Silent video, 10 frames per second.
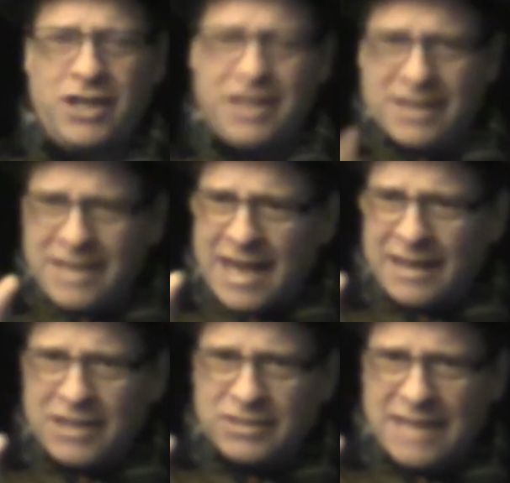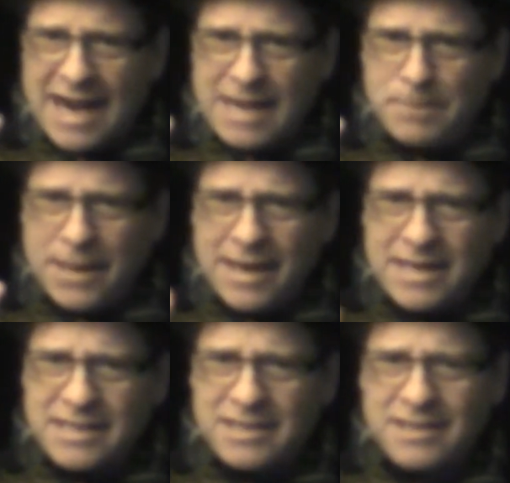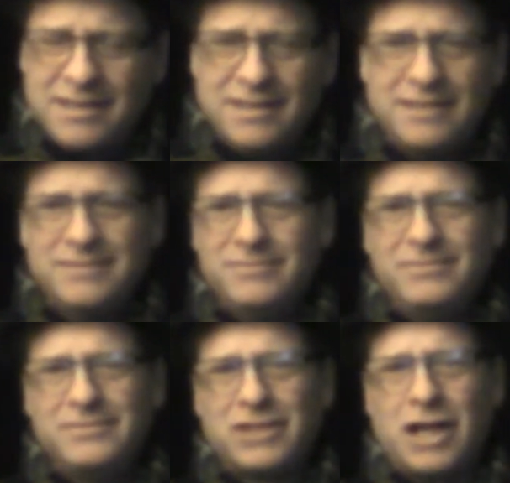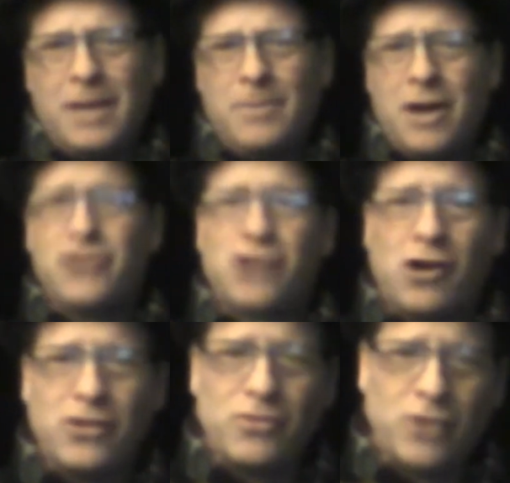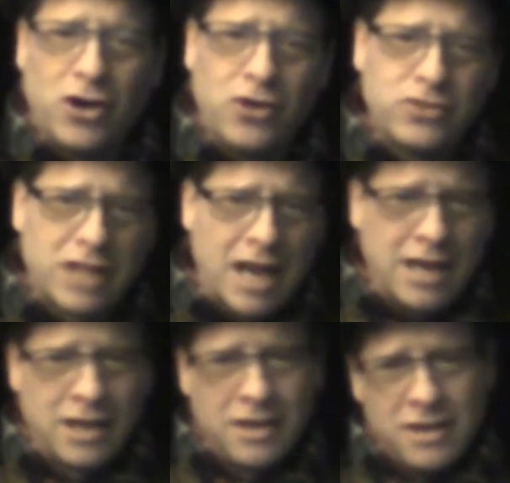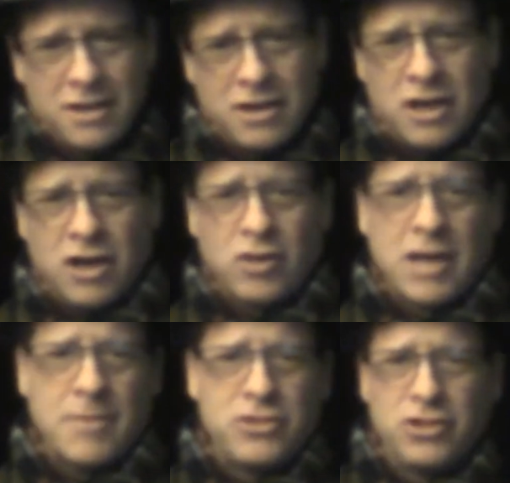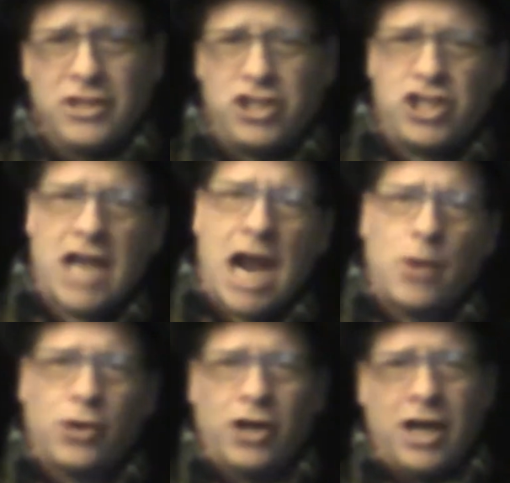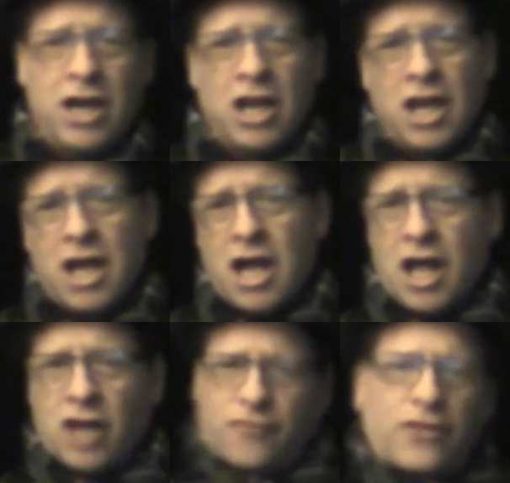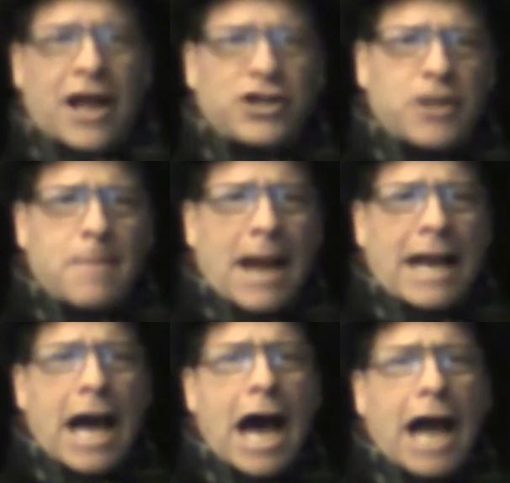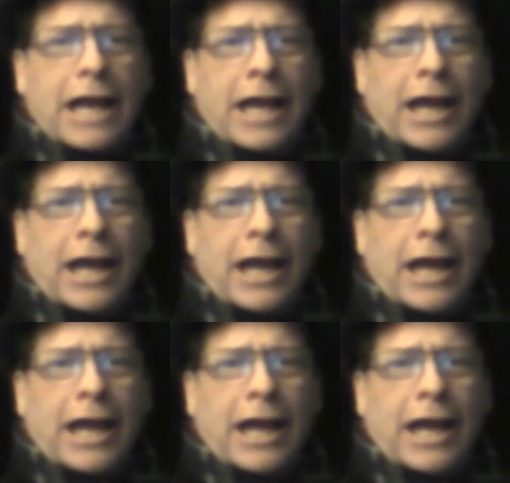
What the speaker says: and a little tiny penis. Come on, Charlie Rose, like, oh, come into the shower and I'll flash up my cock.